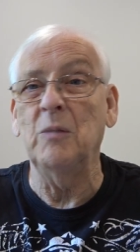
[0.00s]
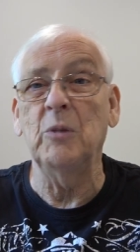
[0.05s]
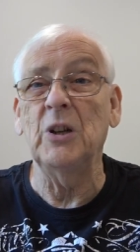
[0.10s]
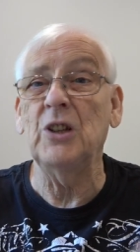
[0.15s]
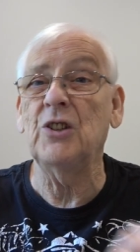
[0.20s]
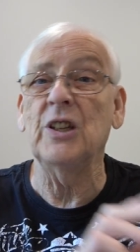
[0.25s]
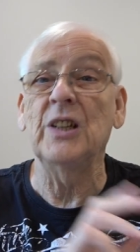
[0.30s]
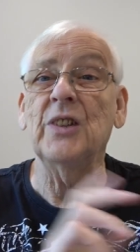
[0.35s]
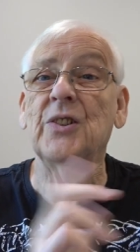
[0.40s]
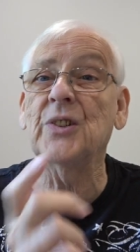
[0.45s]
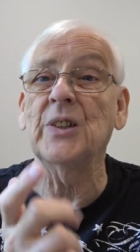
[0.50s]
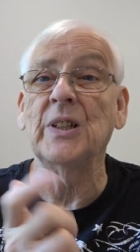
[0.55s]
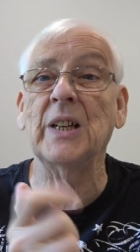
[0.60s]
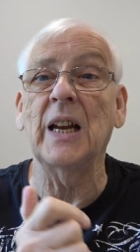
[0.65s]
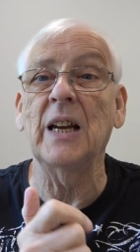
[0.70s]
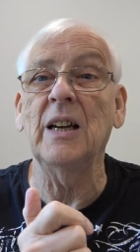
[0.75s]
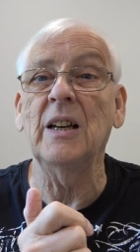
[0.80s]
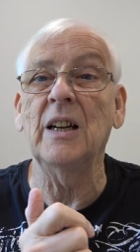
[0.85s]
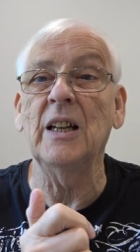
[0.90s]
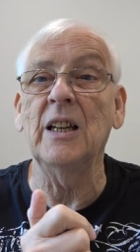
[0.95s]
which
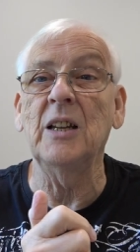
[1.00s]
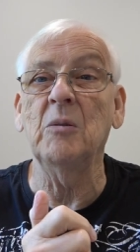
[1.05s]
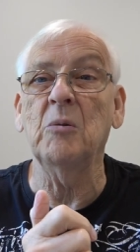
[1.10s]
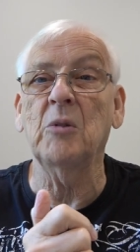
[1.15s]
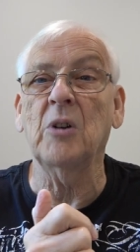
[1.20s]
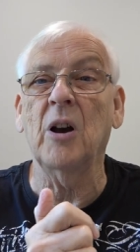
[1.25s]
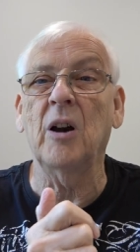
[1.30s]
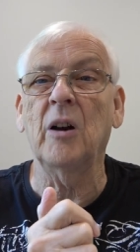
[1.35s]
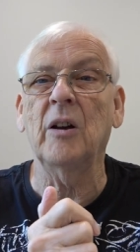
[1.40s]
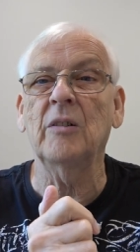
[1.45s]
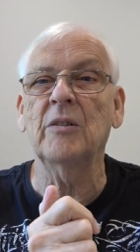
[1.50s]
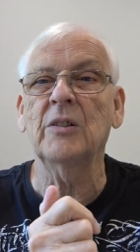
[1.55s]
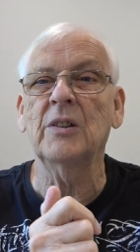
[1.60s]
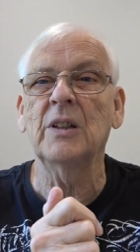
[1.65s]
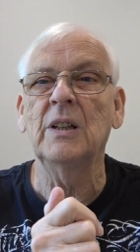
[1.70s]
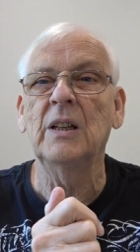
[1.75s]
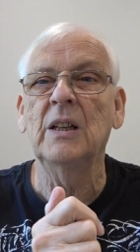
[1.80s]
incidentally you can't,